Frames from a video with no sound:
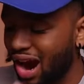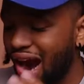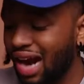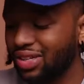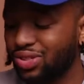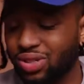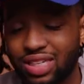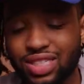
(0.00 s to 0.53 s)
All
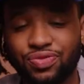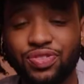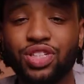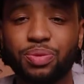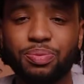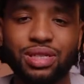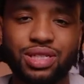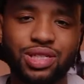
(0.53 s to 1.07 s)
right, so let's
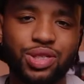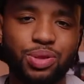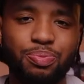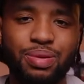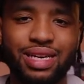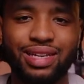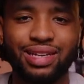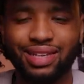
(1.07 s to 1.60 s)
finish mixing this
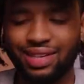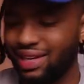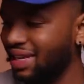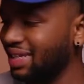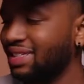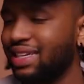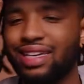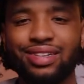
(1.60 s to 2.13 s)
beat
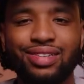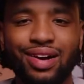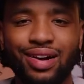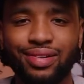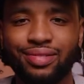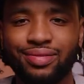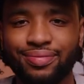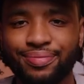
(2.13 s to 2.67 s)
and let's get it
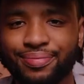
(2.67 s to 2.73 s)
done.